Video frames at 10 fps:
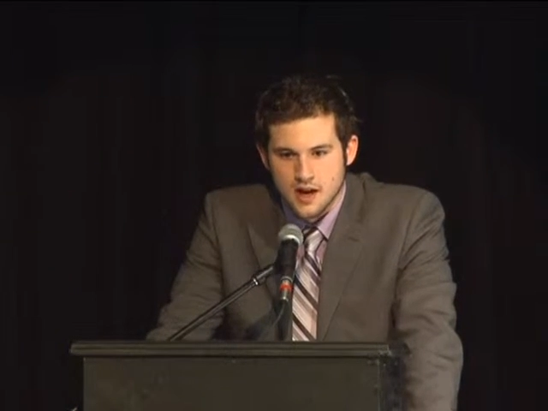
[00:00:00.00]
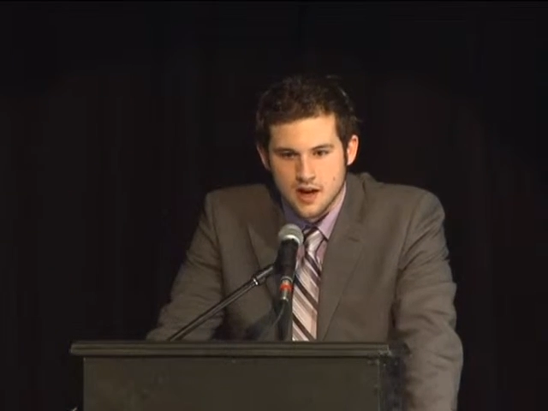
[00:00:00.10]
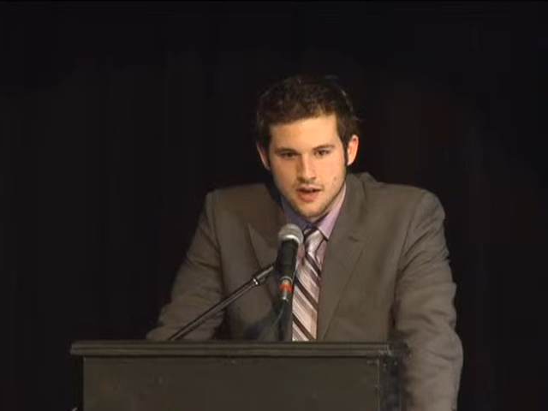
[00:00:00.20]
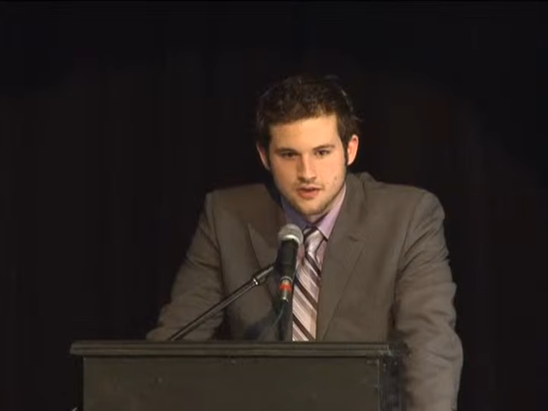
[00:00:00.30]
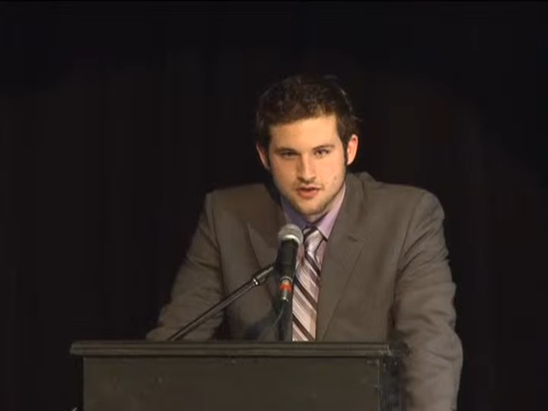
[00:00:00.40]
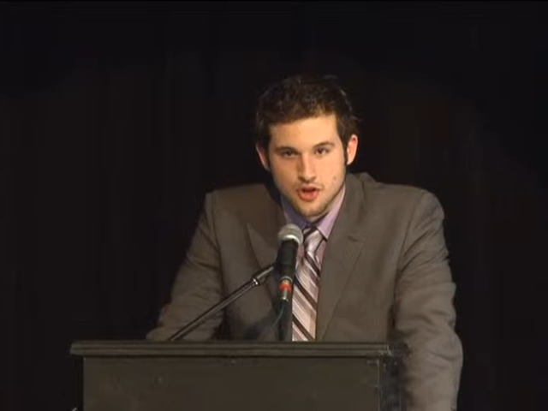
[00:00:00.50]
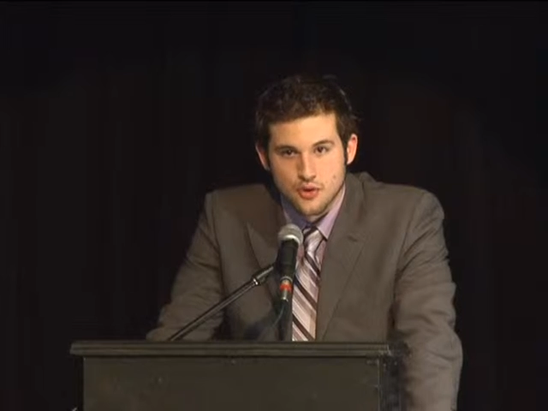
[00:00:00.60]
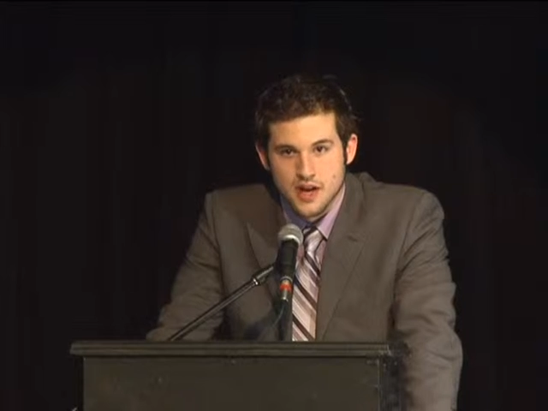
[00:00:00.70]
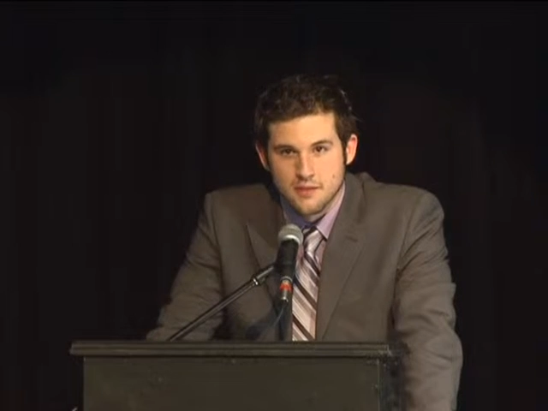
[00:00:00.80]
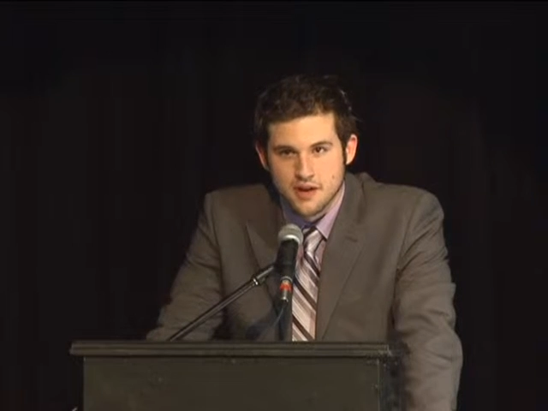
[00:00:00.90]
Uh, there's
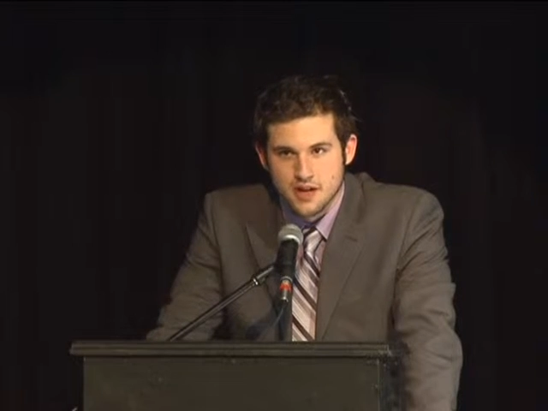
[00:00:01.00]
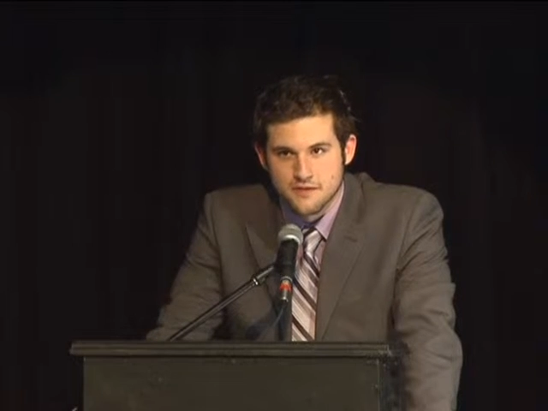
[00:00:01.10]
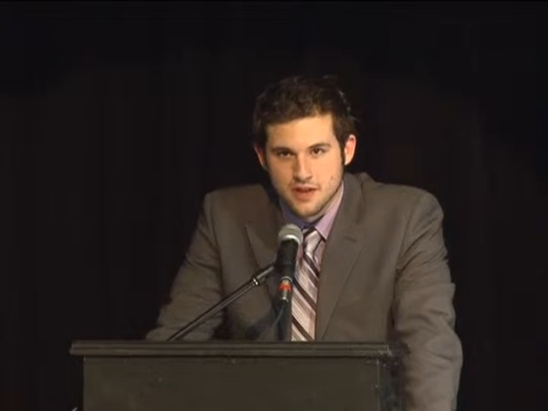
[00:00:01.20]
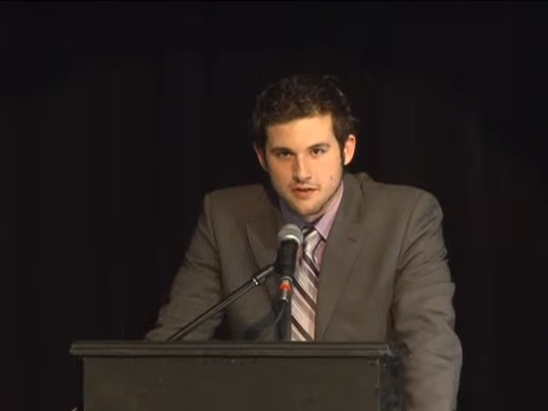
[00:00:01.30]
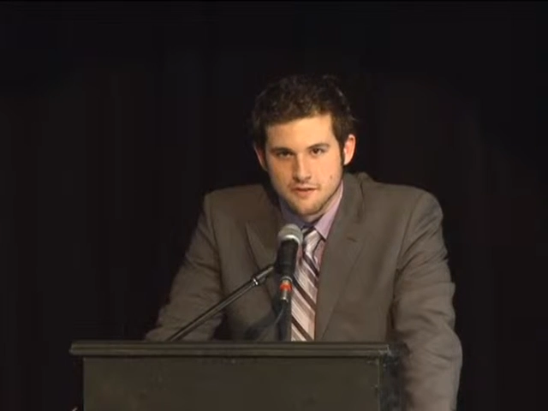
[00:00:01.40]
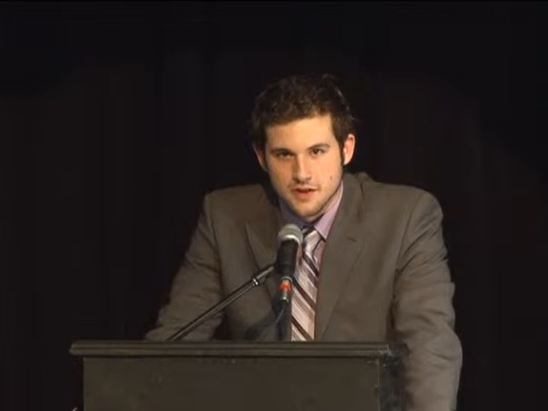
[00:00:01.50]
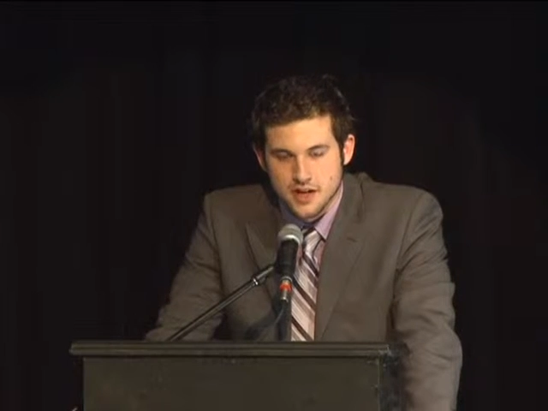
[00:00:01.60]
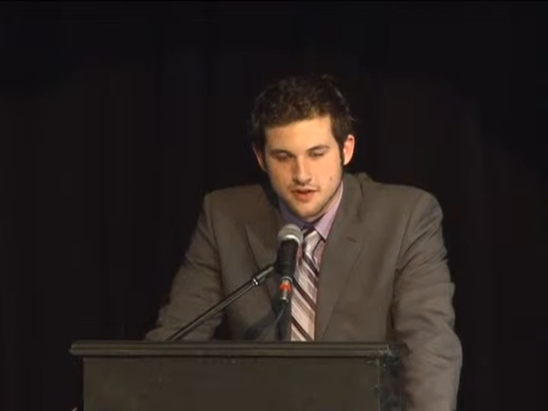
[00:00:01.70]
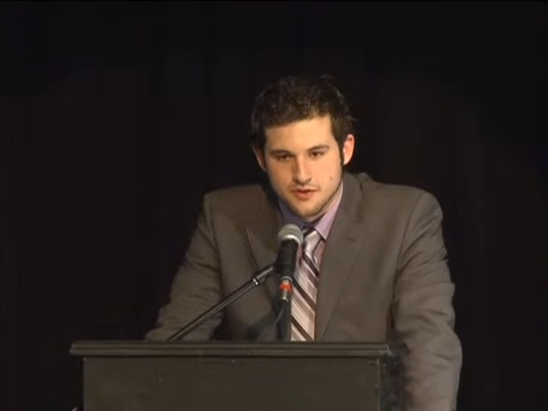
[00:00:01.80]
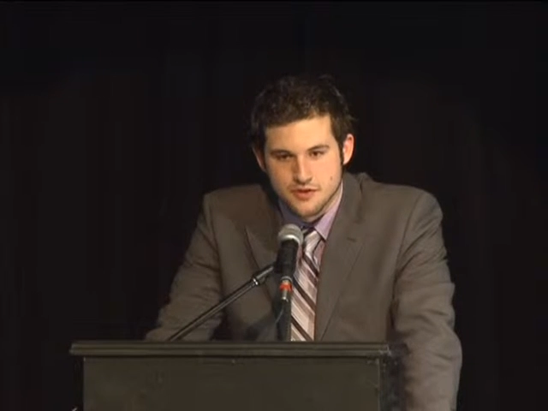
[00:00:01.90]
no way in my life I'll ever
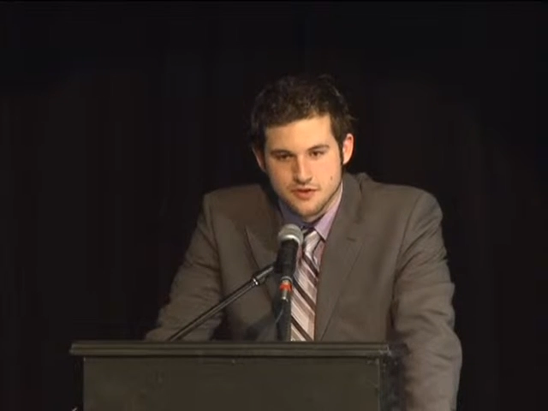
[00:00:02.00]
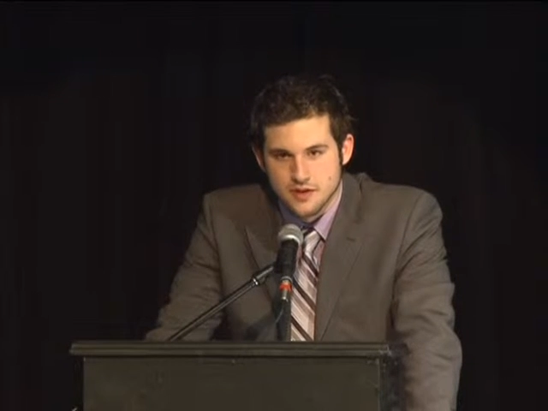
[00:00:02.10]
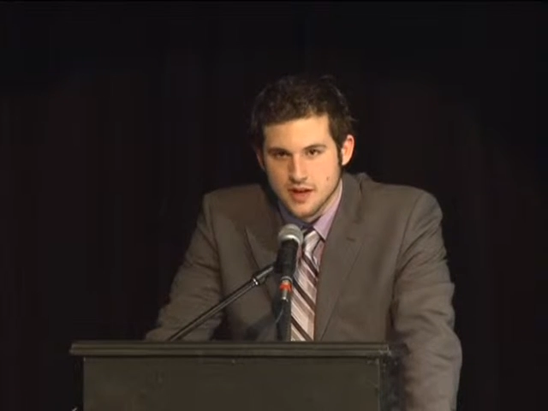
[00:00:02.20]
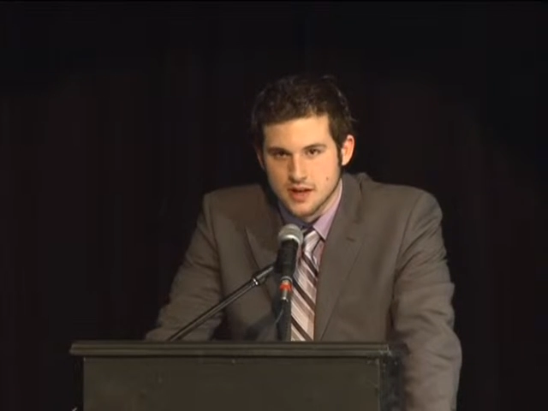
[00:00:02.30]
forget you two.